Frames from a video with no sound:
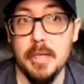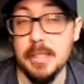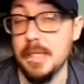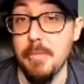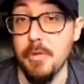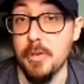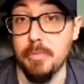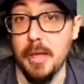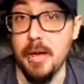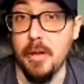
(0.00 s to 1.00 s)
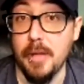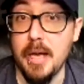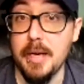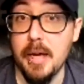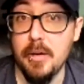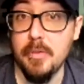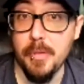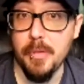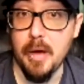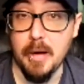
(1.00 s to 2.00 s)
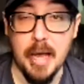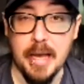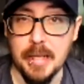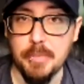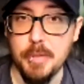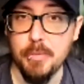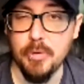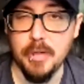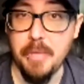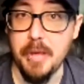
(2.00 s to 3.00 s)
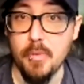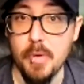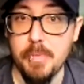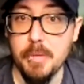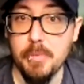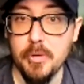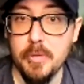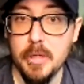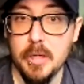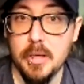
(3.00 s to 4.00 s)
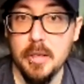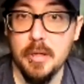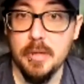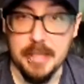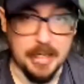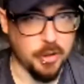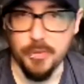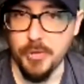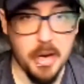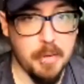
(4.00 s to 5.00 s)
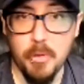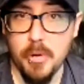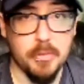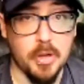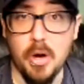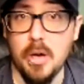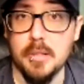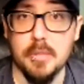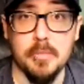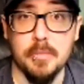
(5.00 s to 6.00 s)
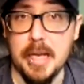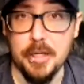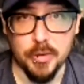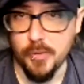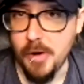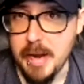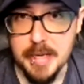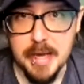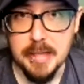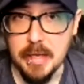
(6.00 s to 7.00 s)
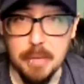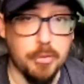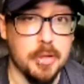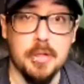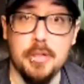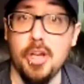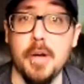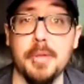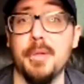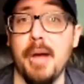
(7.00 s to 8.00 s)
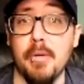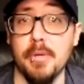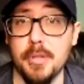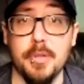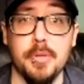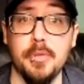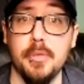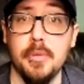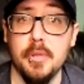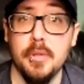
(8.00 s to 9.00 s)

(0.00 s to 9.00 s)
it's a game you can play online now with against people and I think with people. Tetris for Game Boy was awesome. Tetris for NES, I put tons of hours to.